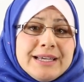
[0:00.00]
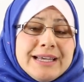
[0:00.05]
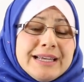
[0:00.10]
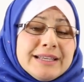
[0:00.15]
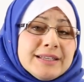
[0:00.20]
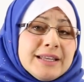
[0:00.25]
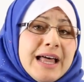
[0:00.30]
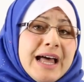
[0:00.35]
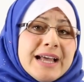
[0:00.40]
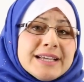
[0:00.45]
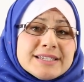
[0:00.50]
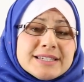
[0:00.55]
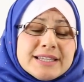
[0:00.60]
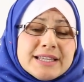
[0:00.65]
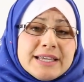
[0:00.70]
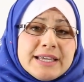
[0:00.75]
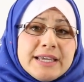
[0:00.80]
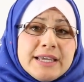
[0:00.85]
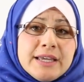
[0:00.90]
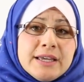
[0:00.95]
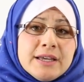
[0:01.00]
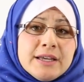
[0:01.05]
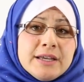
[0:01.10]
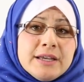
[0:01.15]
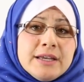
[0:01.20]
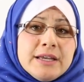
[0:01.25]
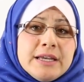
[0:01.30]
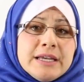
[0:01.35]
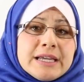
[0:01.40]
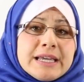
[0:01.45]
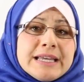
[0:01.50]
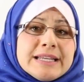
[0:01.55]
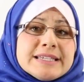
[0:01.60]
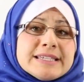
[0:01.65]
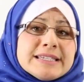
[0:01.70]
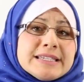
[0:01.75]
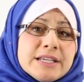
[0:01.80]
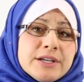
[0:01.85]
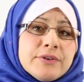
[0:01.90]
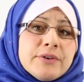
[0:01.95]
And lastly,
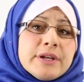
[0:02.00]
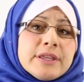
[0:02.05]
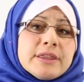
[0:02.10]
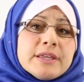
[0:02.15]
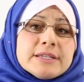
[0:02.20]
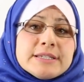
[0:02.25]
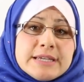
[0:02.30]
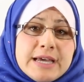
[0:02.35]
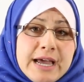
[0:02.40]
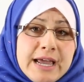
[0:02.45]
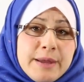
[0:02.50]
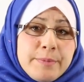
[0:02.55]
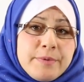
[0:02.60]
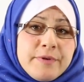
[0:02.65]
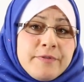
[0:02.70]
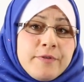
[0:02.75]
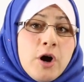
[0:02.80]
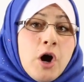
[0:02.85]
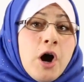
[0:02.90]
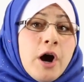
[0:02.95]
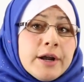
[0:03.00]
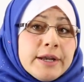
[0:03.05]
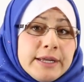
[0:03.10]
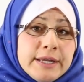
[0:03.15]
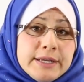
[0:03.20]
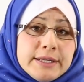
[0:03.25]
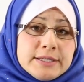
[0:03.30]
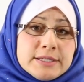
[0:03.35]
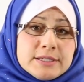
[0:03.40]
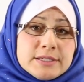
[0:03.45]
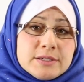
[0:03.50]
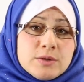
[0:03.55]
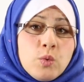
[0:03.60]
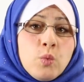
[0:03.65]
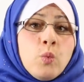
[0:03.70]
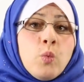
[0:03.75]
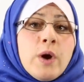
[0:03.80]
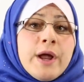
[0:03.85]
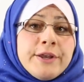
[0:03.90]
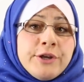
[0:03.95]
considering the type of audience
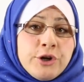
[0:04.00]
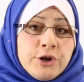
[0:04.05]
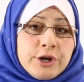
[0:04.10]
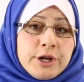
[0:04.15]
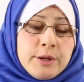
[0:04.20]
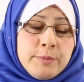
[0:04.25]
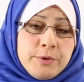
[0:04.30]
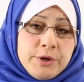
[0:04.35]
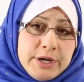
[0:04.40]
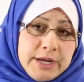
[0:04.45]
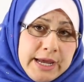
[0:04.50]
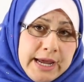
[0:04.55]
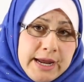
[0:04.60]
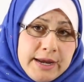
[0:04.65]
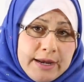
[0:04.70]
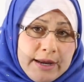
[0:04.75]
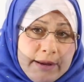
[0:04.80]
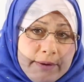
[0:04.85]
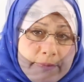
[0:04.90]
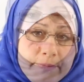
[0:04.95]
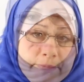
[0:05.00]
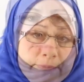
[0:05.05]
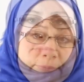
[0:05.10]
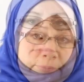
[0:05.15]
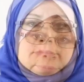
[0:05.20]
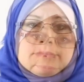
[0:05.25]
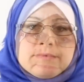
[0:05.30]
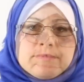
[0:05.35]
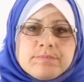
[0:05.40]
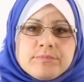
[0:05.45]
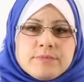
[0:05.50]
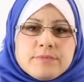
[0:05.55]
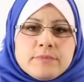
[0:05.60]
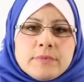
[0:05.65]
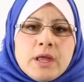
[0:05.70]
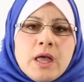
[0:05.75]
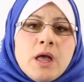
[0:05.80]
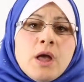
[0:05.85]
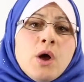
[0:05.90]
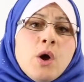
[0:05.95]
when you're communicating.
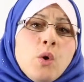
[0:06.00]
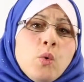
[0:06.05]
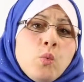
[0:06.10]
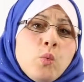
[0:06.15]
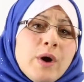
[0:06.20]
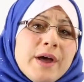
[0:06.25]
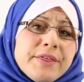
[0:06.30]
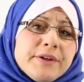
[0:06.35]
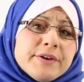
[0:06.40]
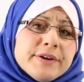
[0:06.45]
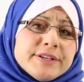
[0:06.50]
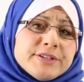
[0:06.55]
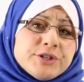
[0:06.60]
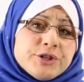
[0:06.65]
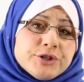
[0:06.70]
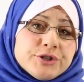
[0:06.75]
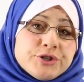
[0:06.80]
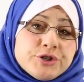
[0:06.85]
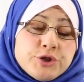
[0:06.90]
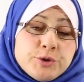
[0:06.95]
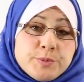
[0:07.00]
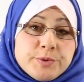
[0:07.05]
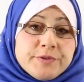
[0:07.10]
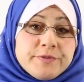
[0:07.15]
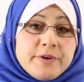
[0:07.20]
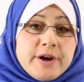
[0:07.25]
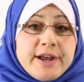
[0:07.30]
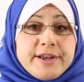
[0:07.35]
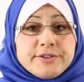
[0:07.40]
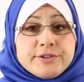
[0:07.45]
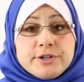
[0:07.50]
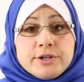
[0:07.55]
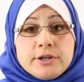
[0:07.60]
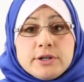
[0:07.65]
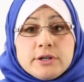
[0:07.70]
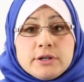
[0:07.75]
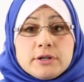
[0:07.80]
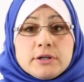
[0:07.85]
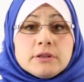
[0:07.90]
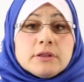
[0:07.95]
Whether it's your
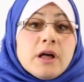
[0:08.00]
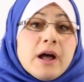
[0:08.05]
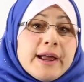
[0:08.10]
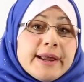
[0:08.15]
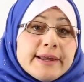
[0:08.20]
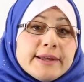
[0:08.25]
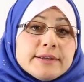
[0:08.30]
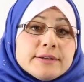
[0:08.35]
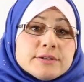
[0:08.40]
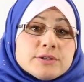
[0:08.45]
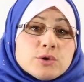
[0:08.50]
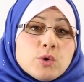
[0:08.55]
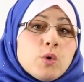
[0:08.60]
supervisor, client,